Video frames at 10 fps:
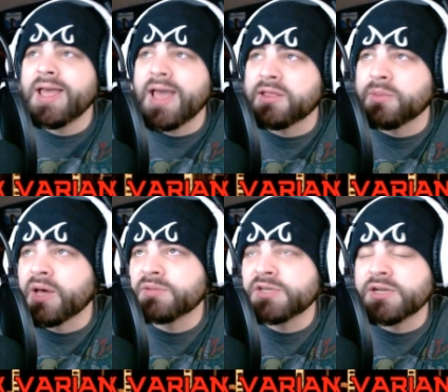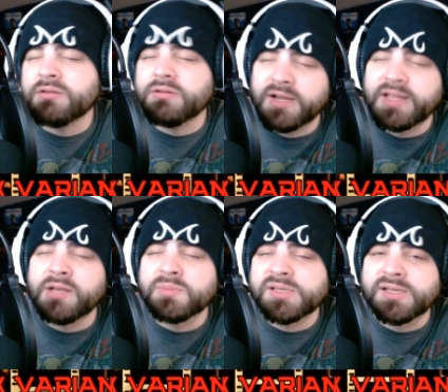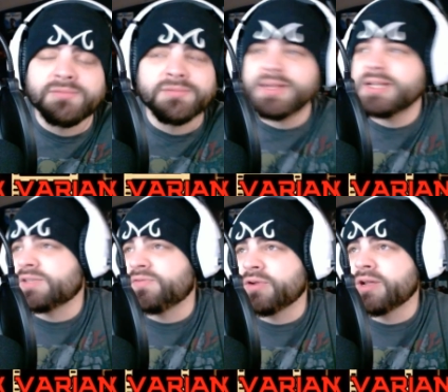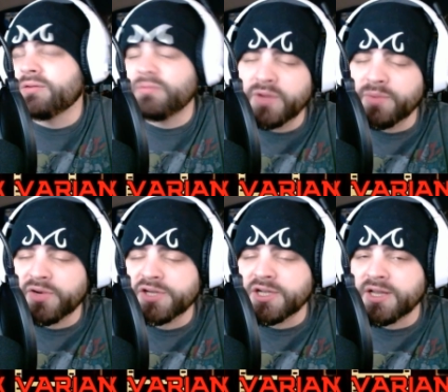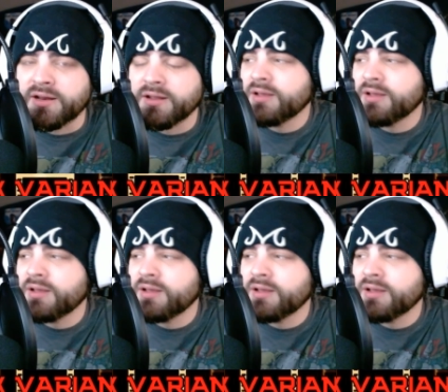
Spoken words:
at the bottom of the channel. Greatly helps us out. It's free. We appreciate it.